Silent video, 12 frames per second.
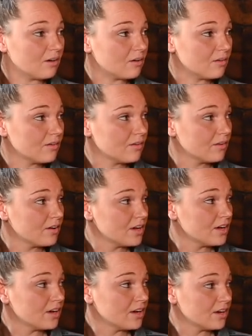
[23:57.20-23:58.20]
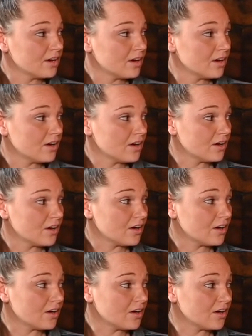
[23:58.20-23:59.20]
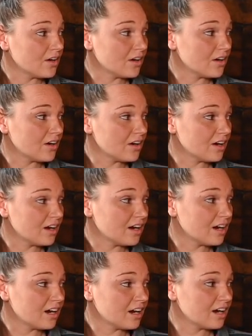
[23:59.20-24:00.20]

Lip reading: (not speaking)